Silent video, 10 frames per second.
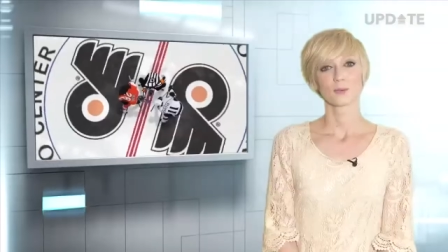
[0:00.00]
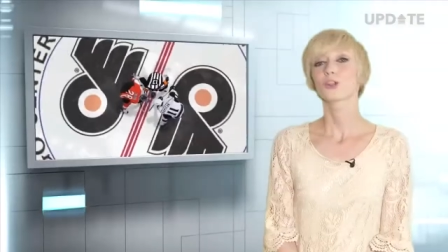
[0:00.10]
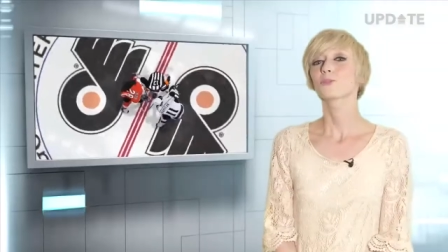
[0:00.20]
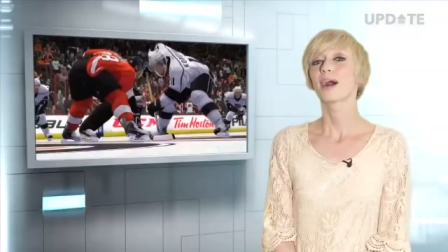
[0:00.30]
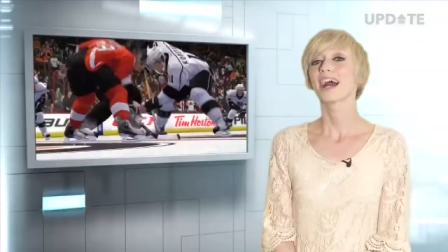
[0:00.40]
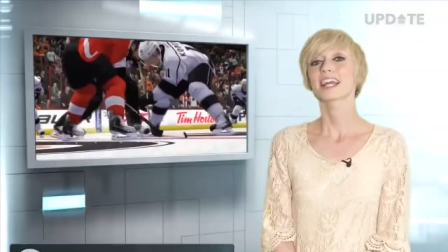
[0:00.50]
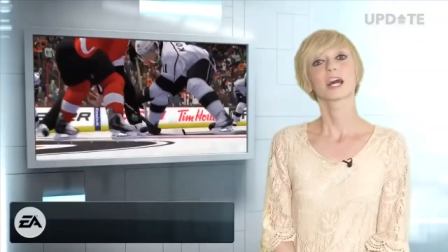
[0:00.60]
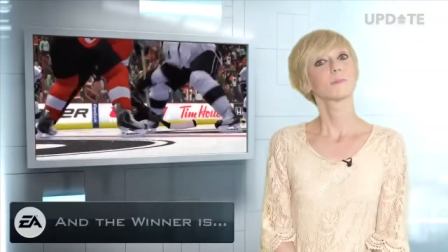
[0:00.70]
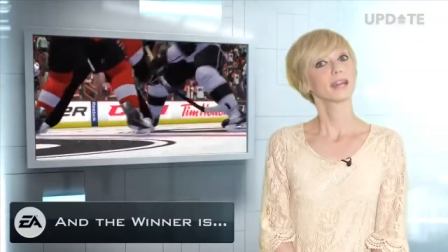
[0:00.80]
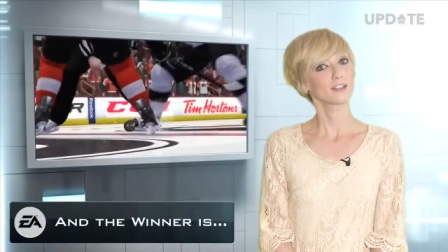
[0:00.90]
worth buying
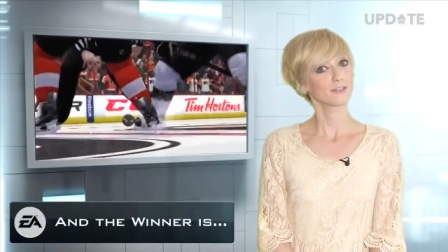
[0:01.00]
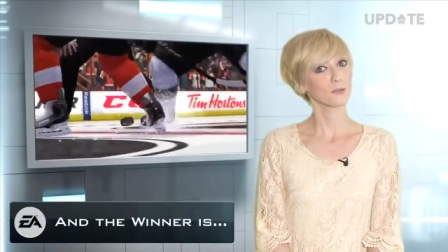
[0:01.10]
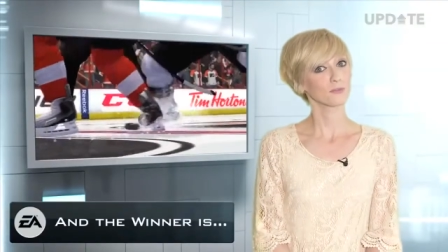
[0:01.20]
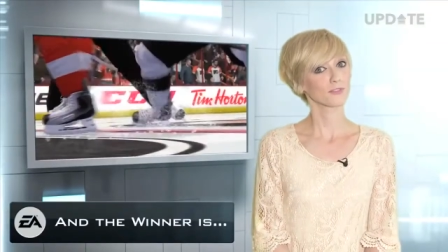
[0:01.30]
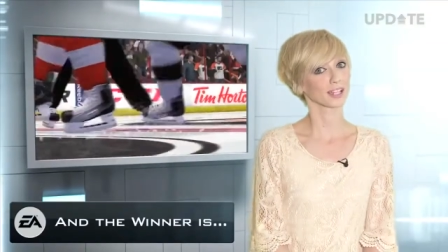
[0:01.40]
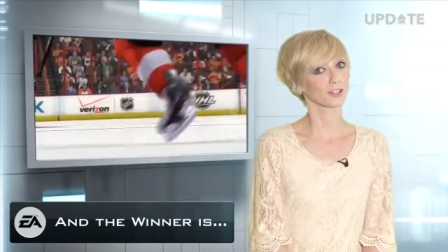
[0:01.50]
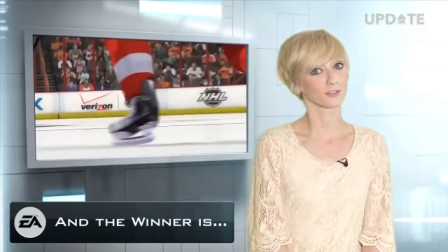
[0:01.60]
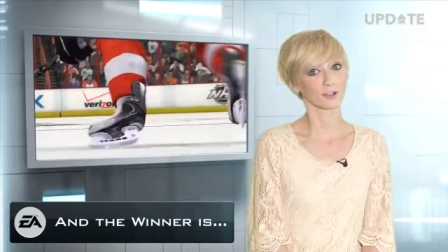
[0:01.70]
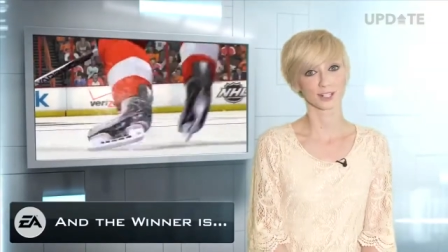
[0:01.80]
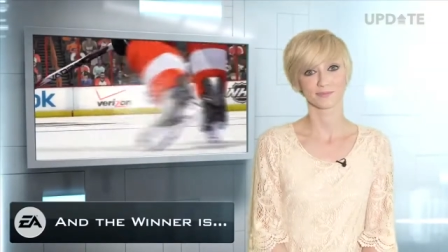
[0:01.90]
a big foam finger
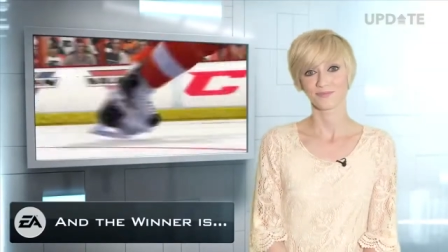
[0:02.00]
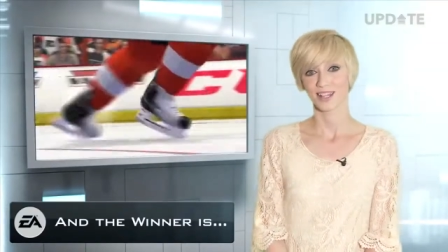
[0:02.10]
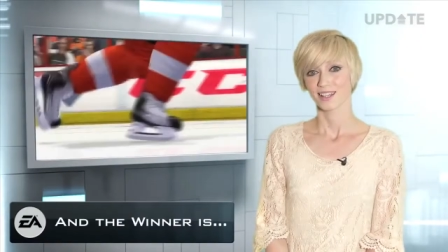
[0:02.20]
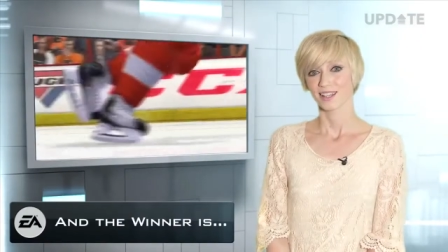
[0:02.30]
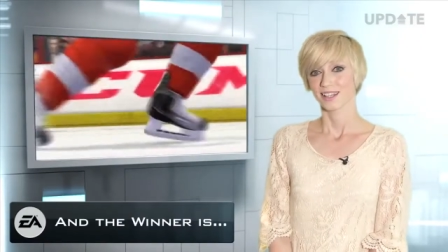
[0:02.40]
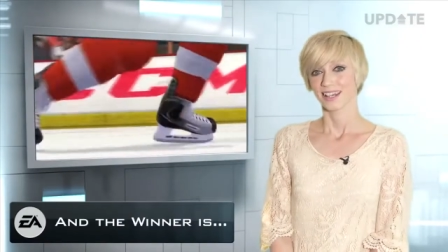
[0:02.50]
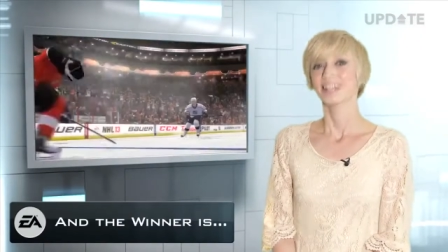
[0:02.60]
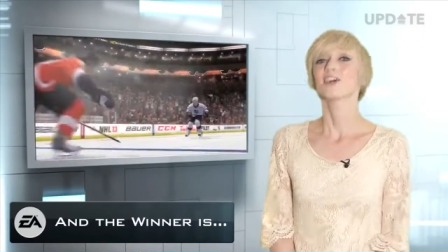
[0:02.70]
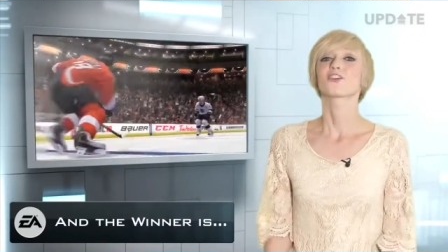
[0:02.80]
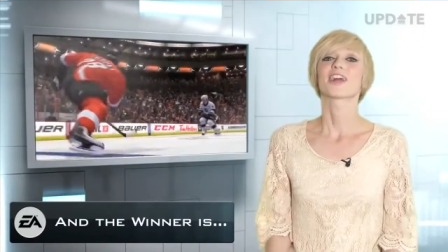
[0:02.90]
for.
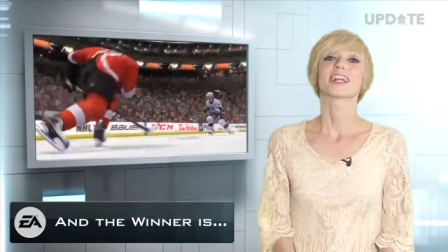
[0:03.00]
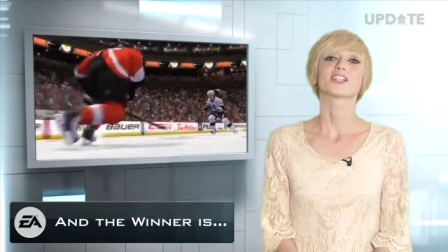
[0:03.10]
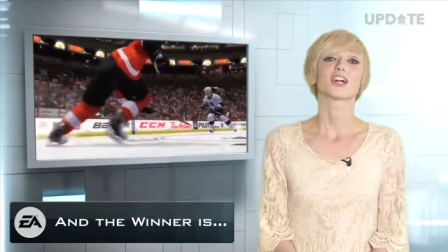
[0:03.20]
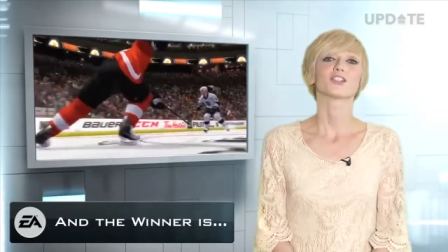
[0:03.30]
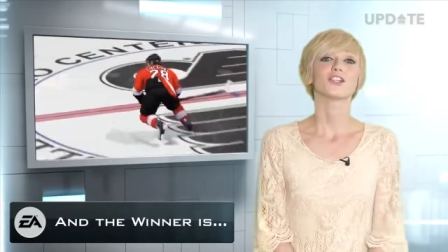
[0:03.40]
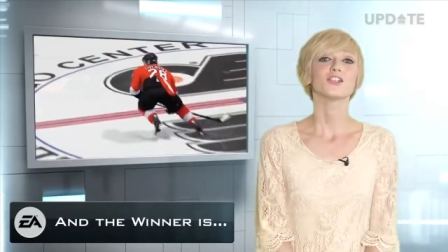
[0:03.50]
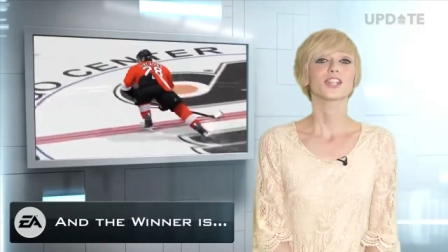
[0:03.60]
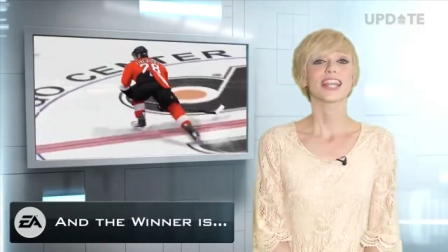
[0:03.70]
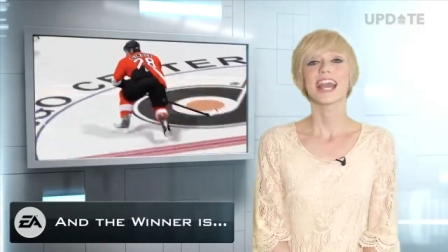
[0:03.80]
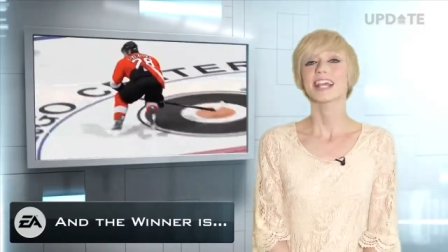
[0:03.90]
In other NHL news,
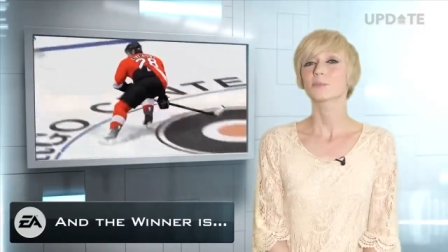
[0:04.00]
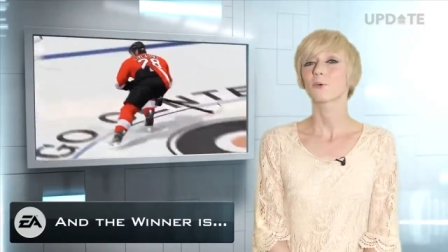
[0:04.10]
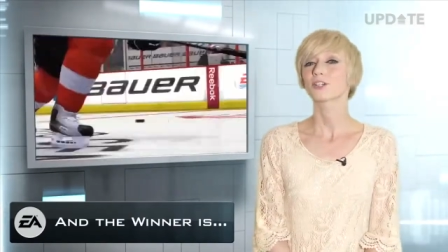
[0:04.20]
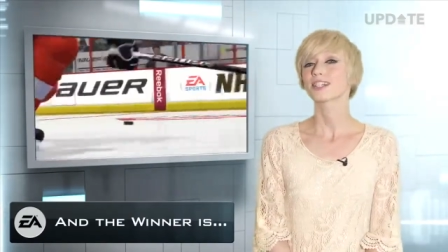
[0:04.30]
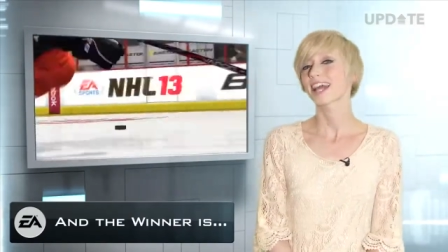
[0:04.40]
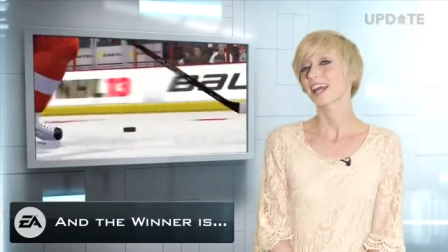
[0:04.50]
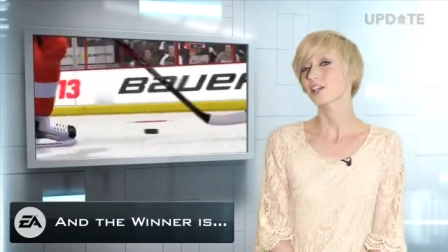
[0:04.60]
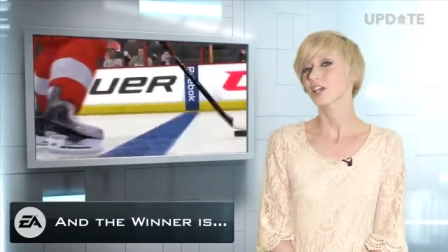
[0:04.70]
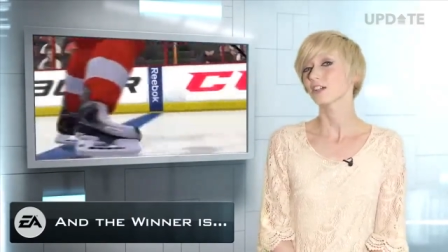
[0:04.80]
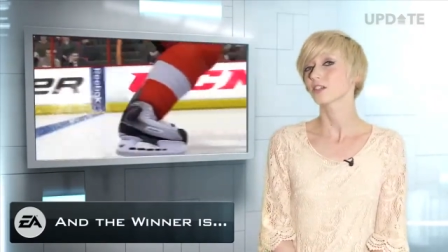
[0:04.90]
EA Sports and
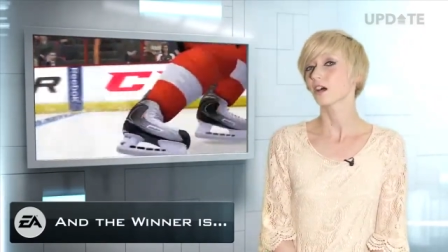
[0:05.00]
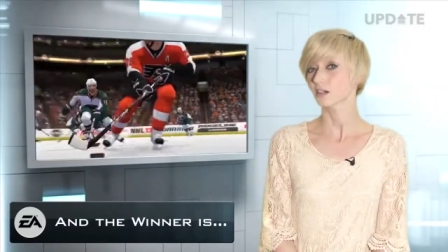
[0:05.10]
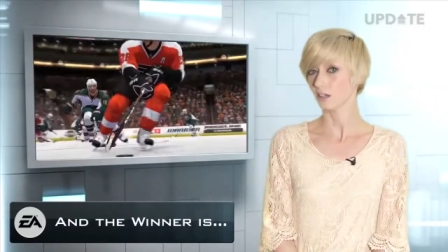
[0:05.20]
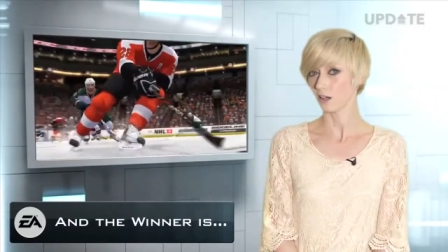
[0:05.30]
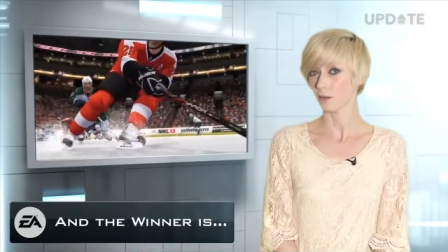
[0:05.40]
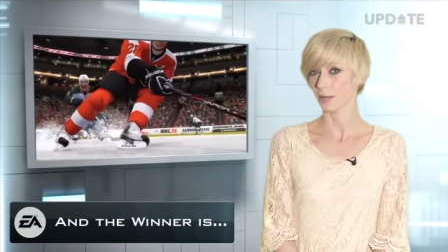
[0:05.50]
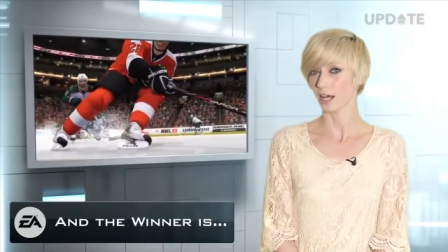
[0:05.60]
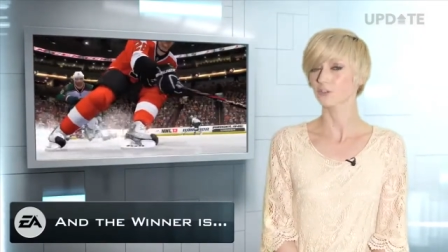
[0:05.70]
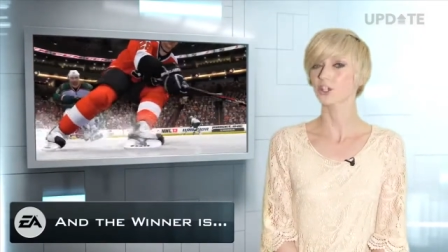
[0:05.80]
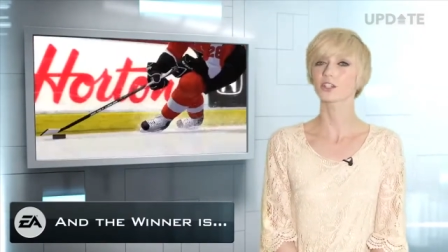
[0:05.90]
NHL.com
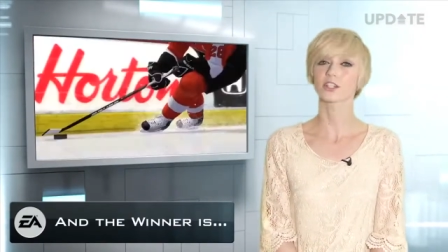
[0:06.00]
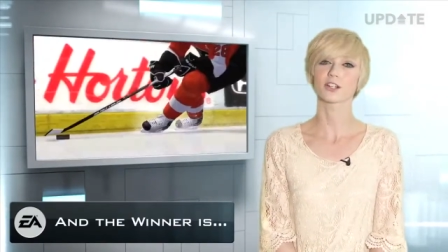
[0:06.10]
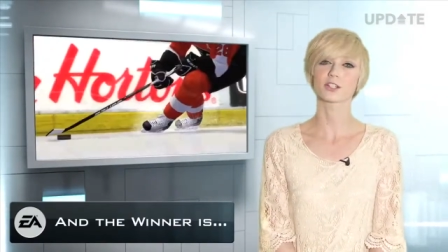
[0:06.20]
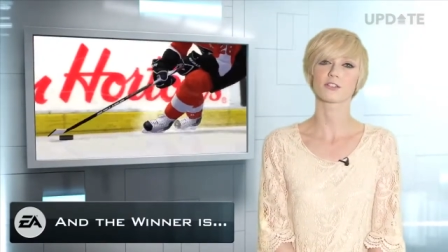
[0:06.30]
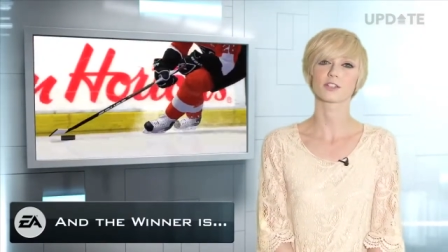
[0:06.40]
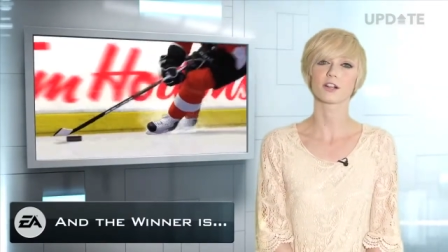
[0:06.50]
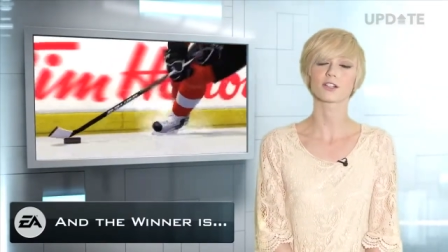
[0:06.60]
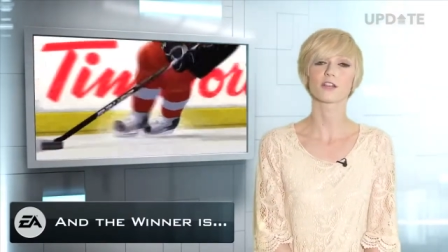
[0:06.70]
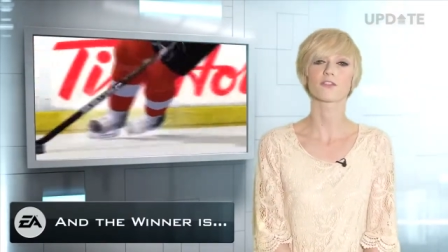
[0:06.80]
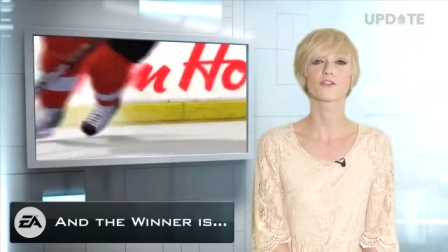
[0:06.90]
have just announced the
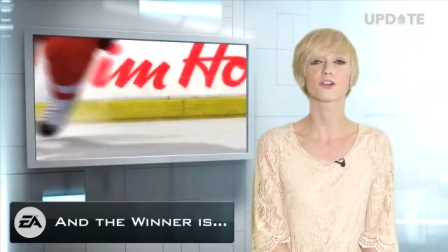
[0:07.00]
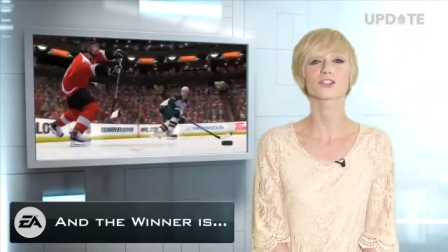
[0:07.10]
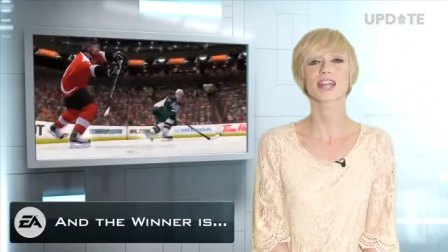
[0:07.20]
results of the first